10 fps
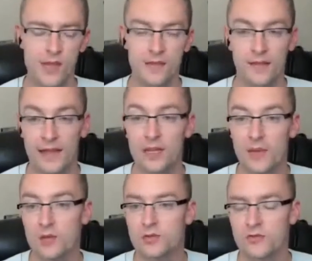And the landing
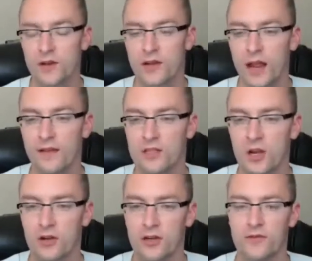page was very highly
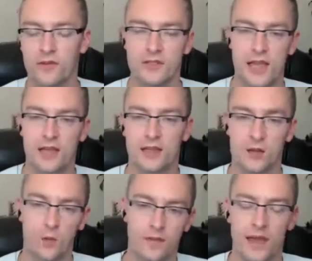targeted for exactly
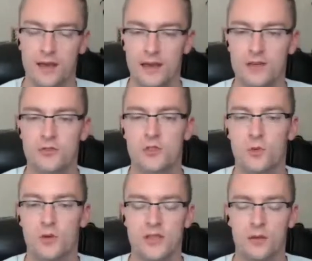what that interest
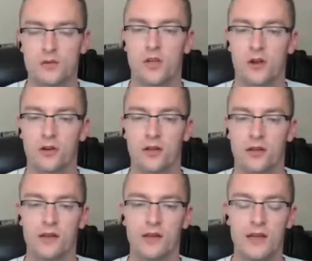was that I was targeting.
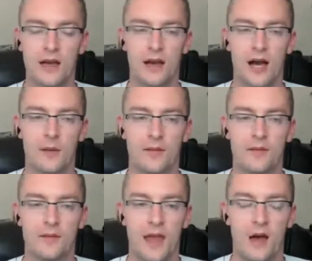
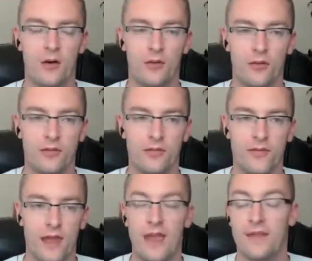Now,
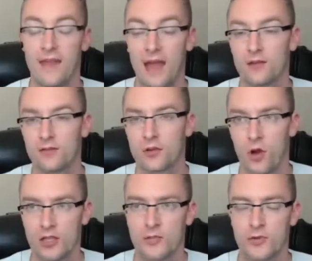and that
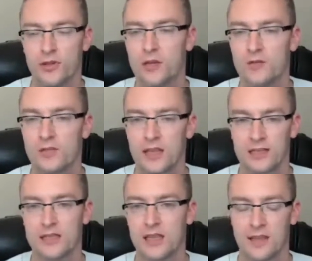cost per lead was like,
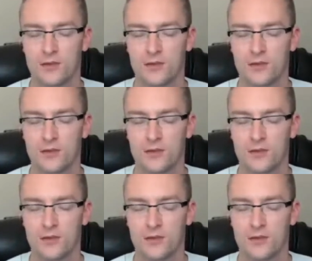let's say again,